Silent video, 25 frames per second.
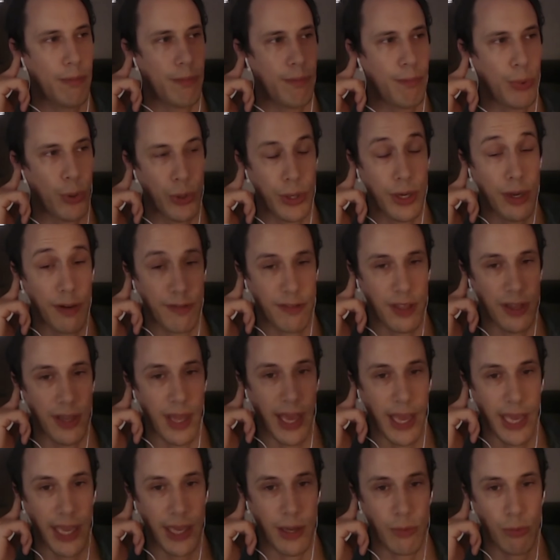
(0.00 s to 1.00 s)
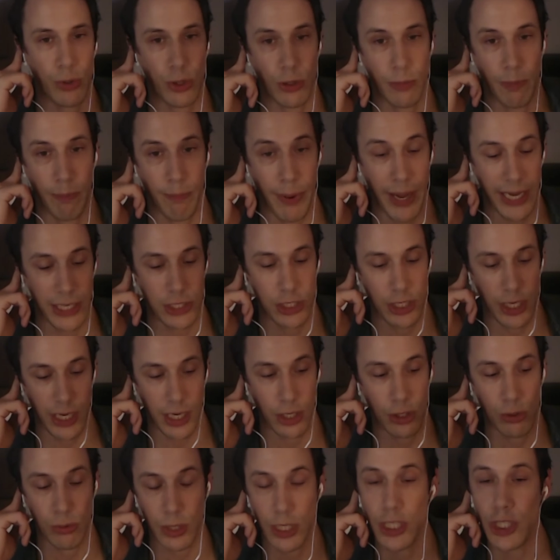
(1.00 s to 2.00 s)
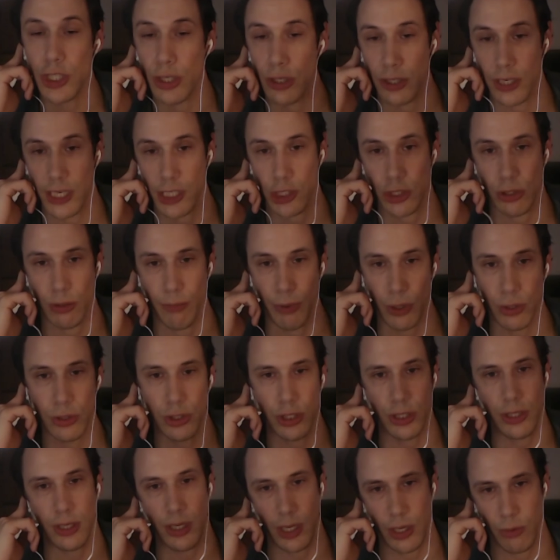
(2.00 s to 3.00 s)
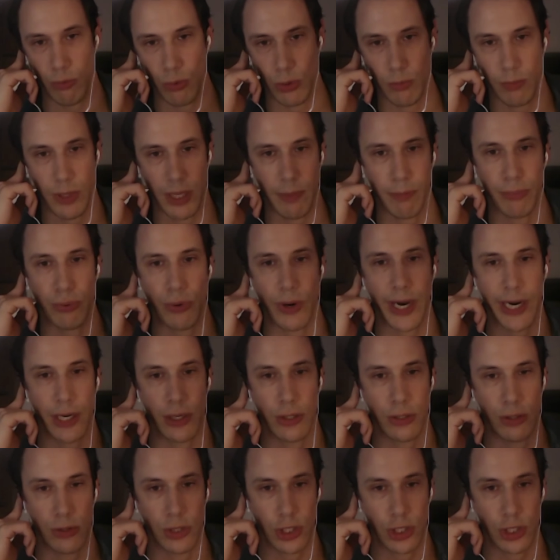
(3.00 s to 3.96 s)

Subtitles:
point of the day will best increase your distribution? It will be prior to